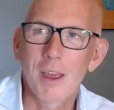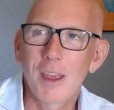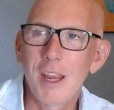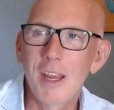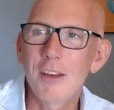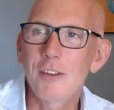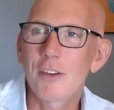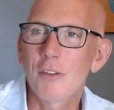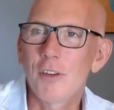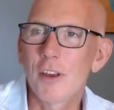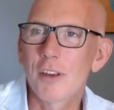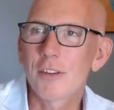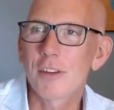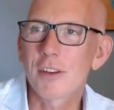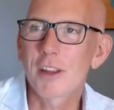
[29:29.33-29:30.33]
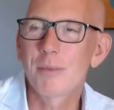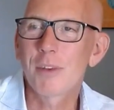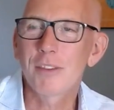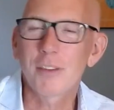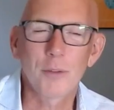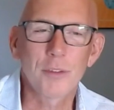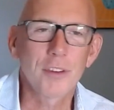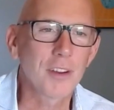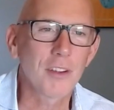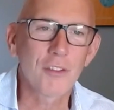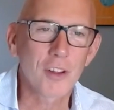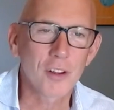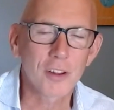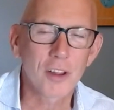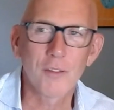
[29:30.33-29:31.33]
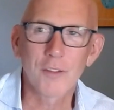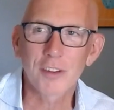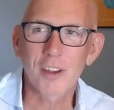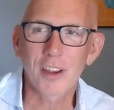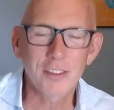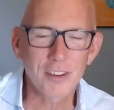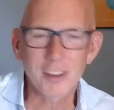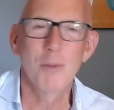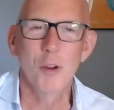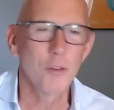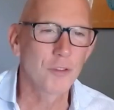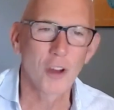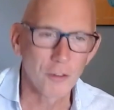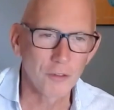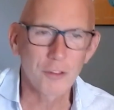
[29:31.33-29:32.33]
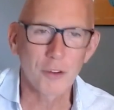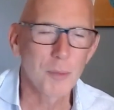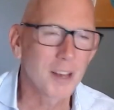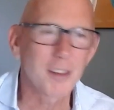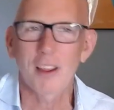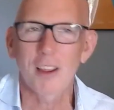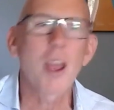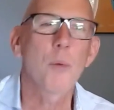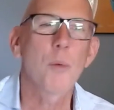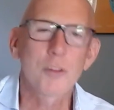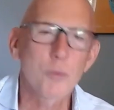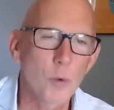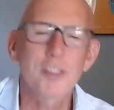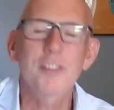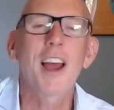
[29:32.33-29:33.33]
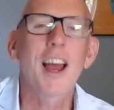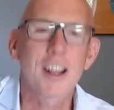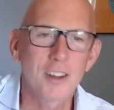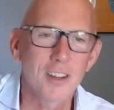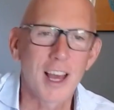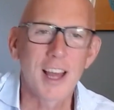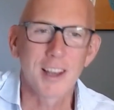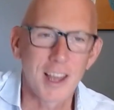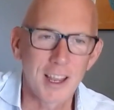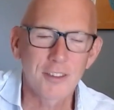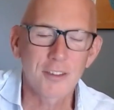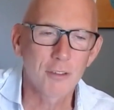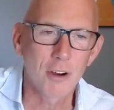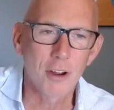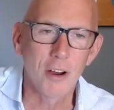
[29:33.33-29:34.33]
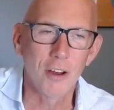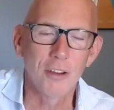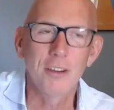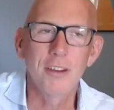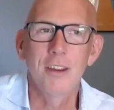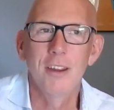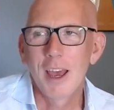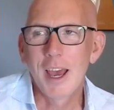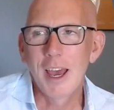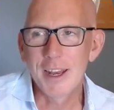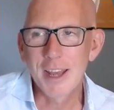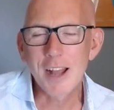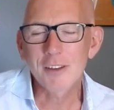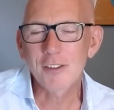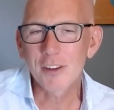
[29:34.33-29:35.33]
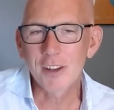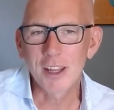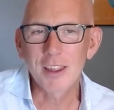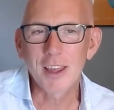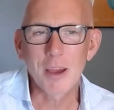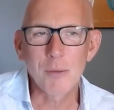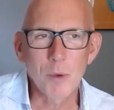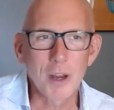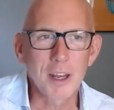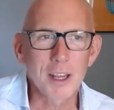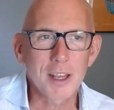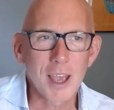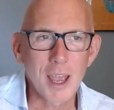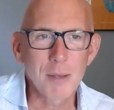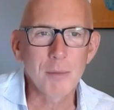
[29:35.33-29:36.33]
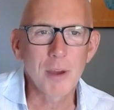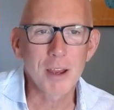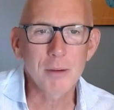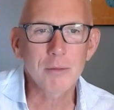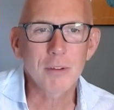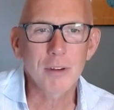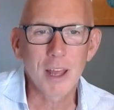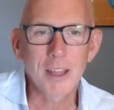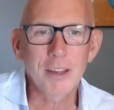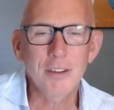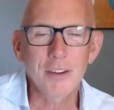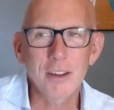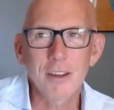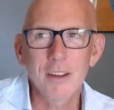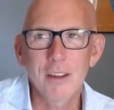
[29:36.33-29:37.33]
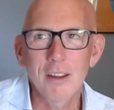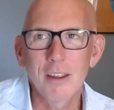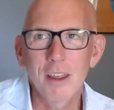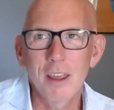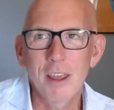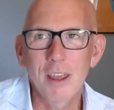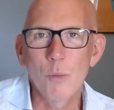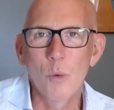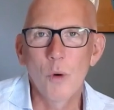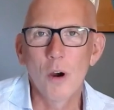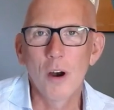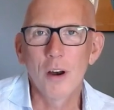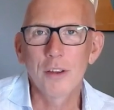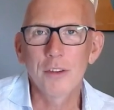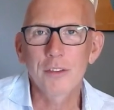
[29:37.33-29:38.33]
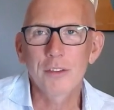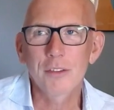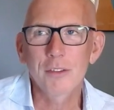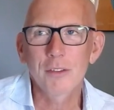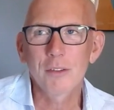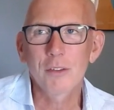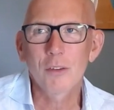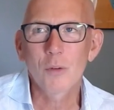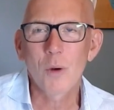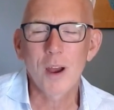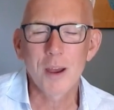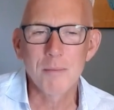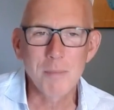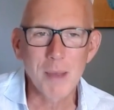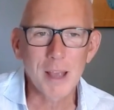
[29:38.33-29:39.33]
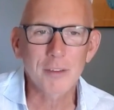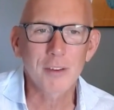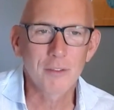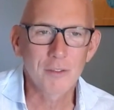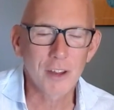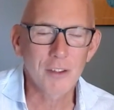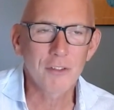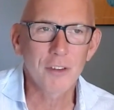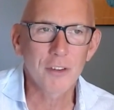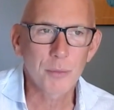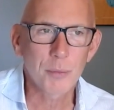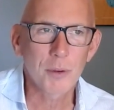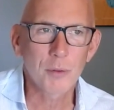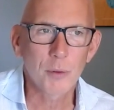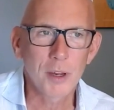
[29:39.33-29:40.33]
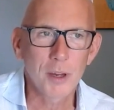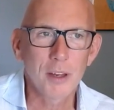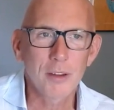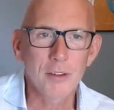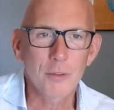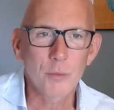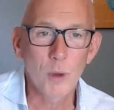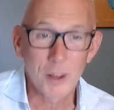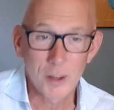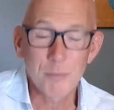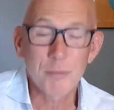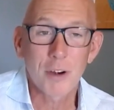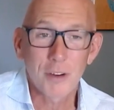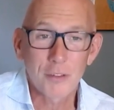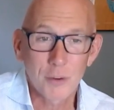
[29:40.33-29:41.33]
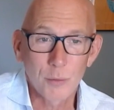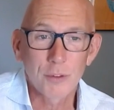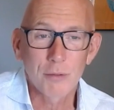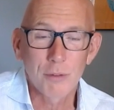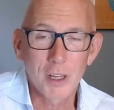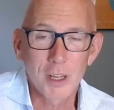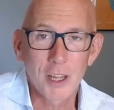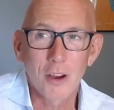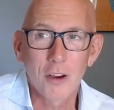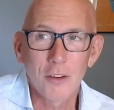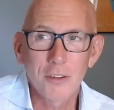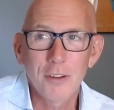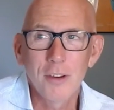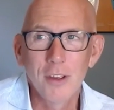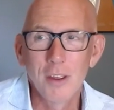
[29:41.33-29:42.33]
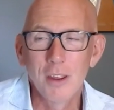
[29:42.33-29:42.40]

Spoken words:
Each of us, because it was a difficult conversation, moved on from it. We'll tackle that later on. And actually then when it came out later, it was quite a massive difference between us when the pressure was really on.